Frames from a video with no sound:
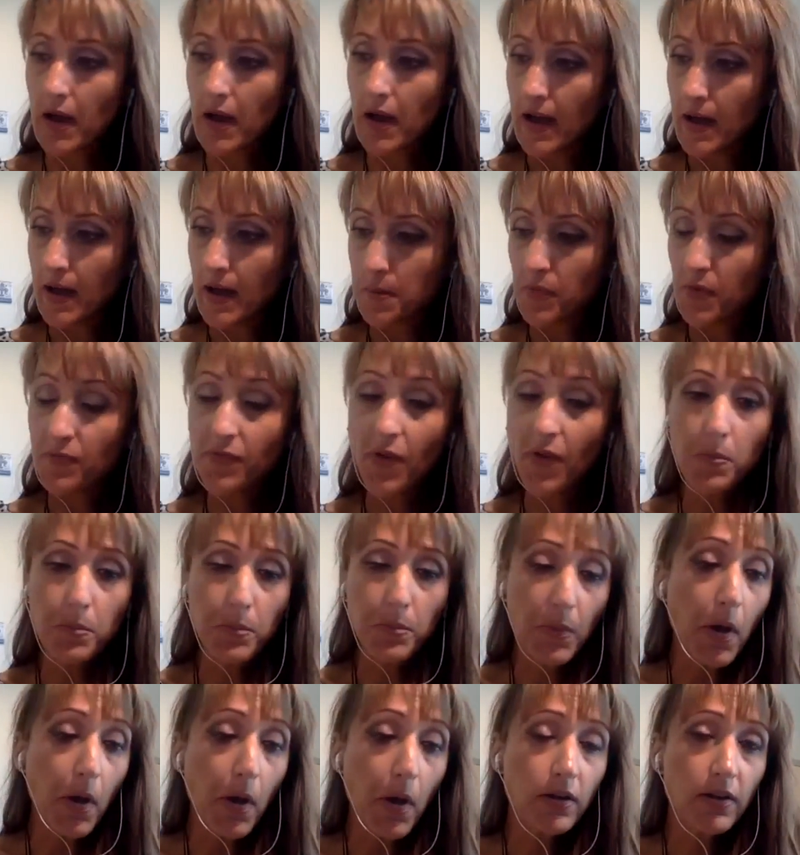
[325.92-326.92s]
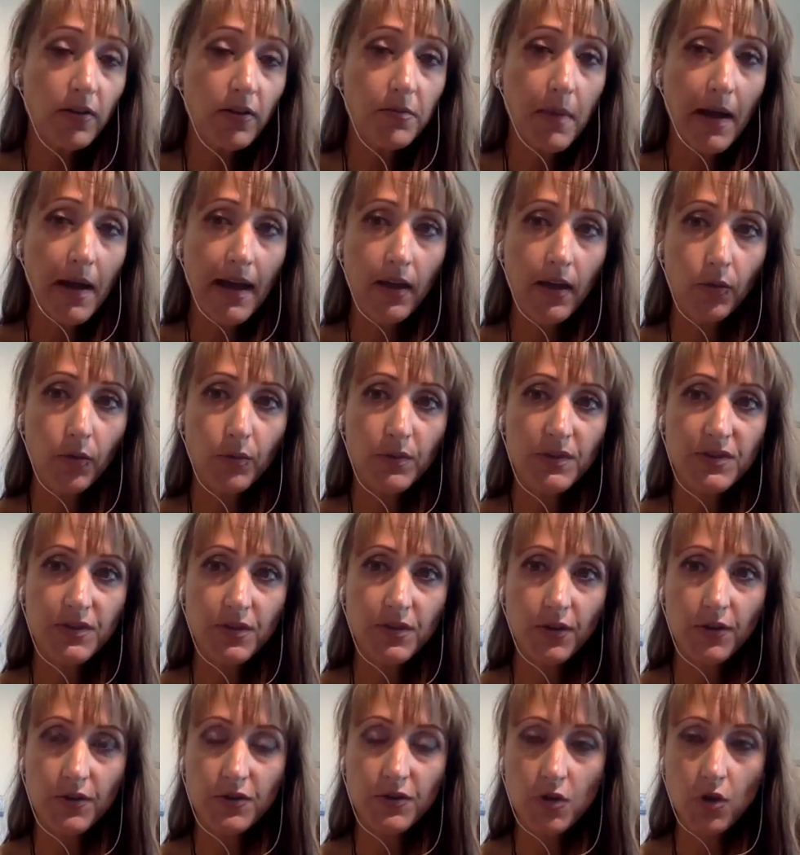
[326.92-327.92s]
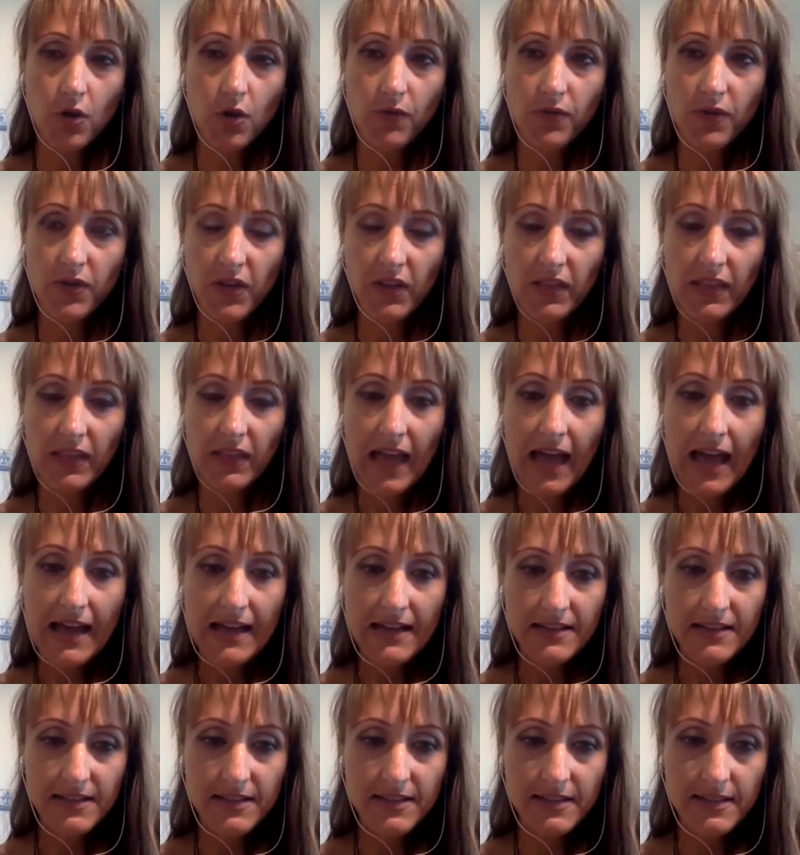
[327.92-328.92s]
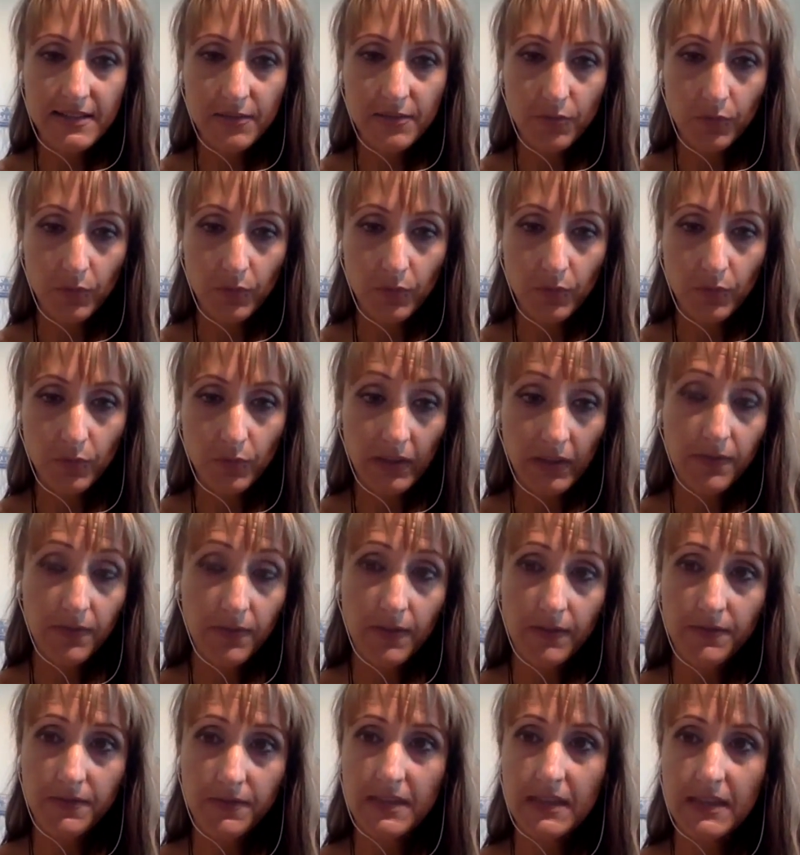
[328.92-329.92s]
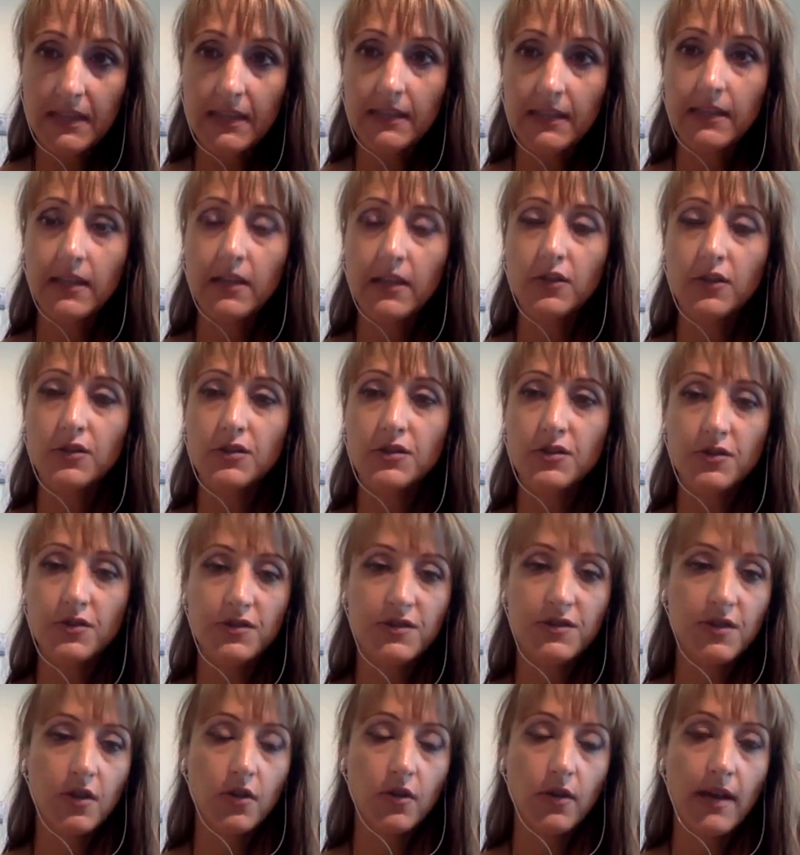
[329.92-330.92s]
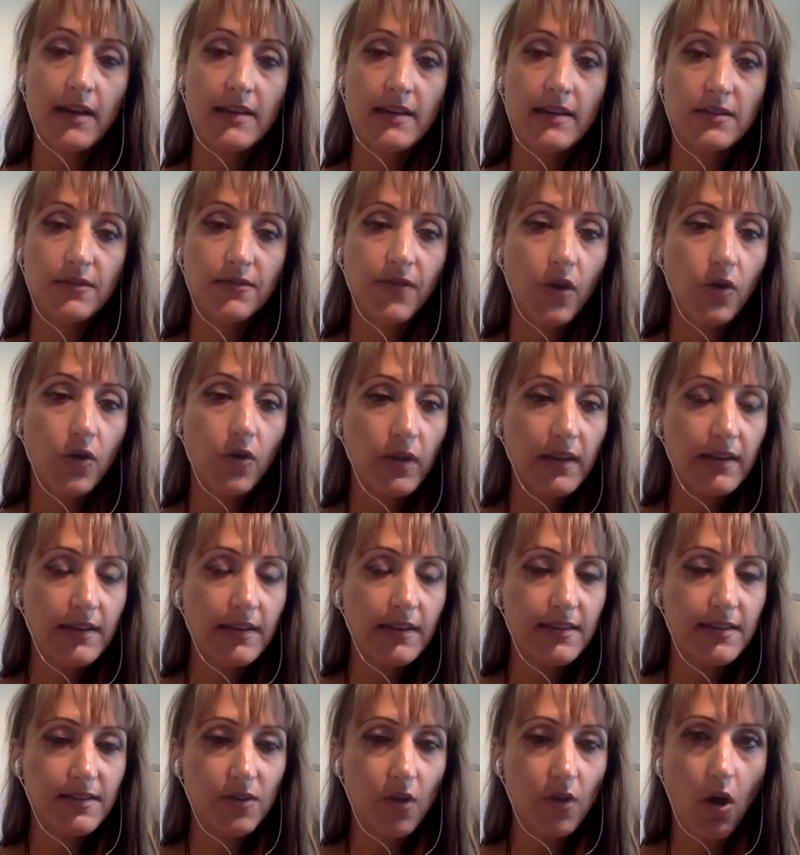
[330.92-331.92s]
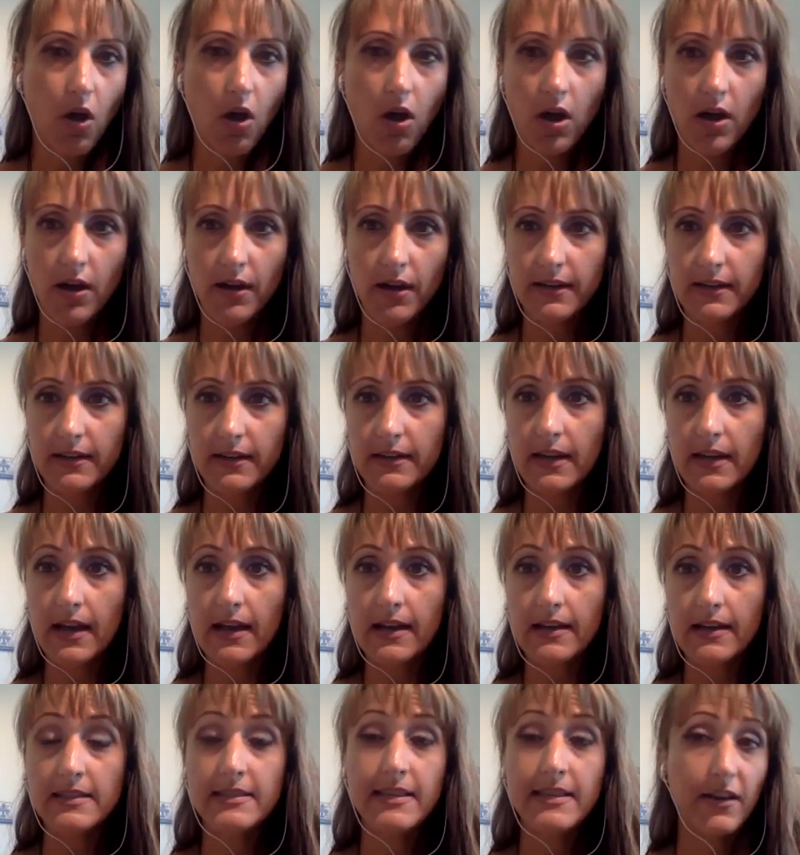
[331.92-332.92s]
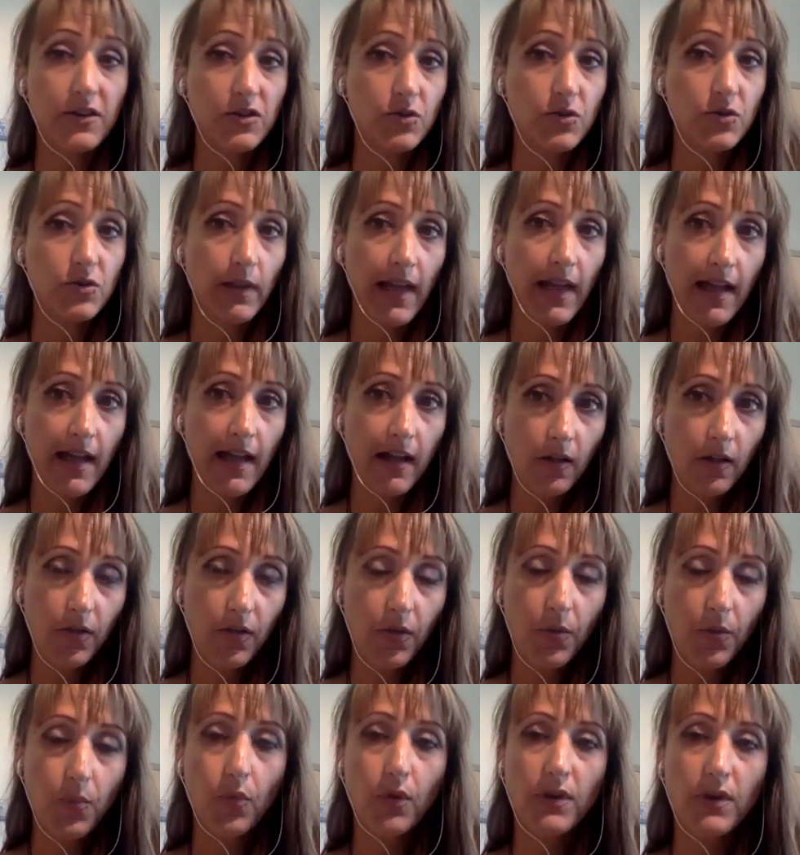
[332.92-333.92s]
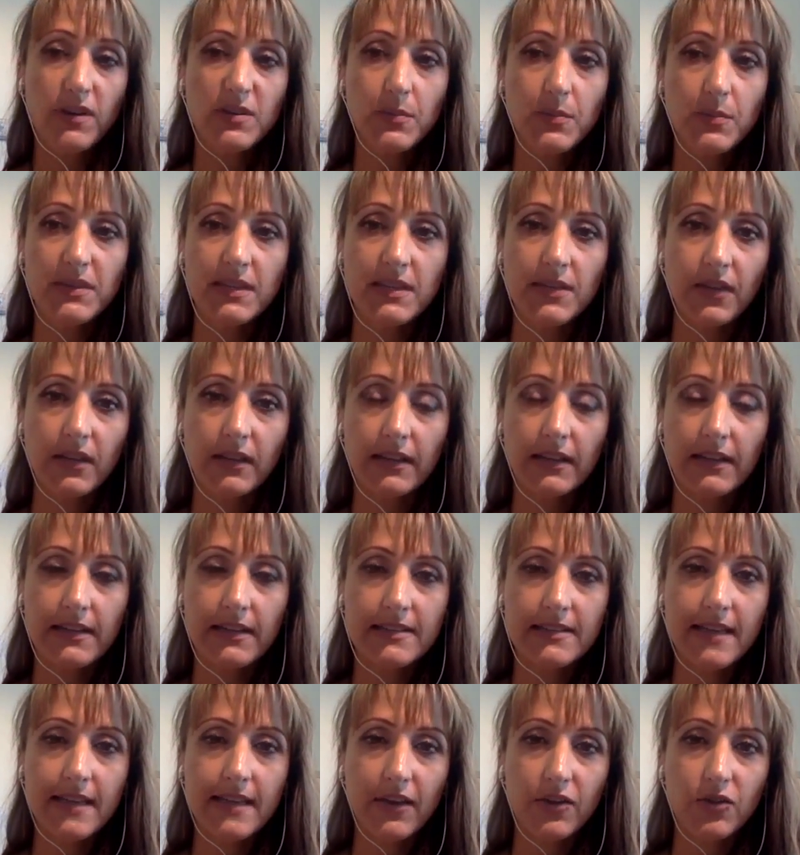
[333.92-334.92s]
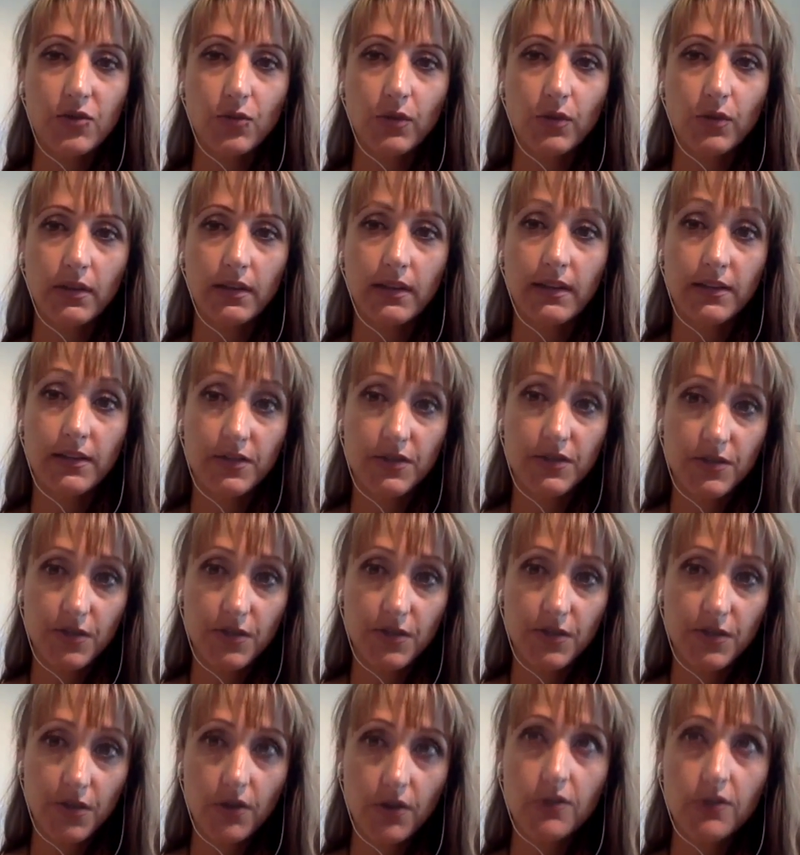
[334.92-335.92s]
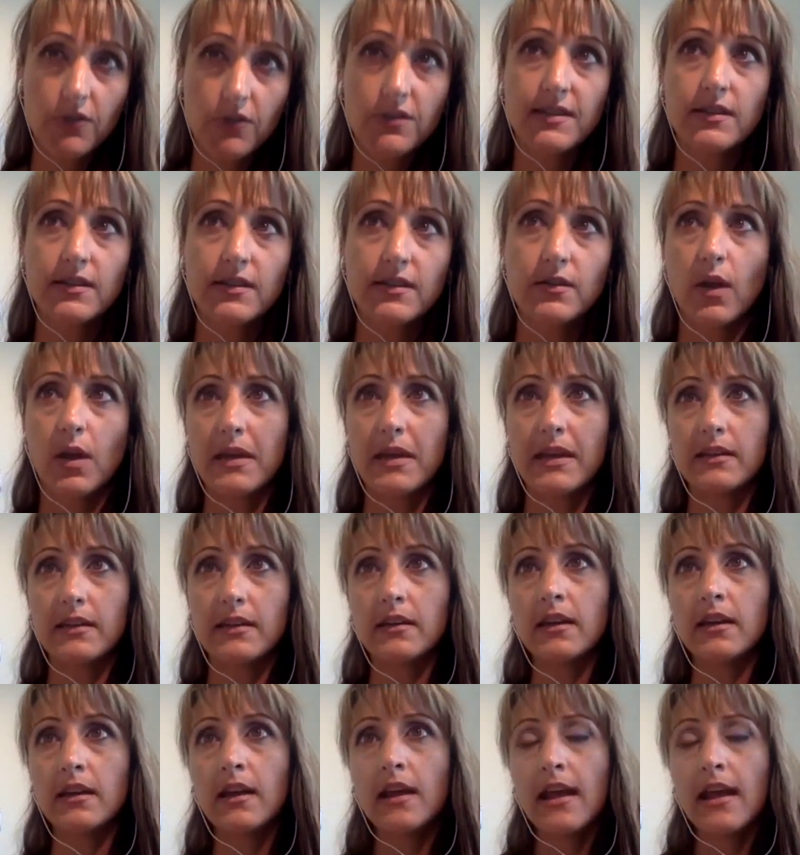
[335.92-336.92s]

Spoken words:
the bulk of my research over the last really 15 years or so has focused on sexual health, more specifically sexual concerns in women.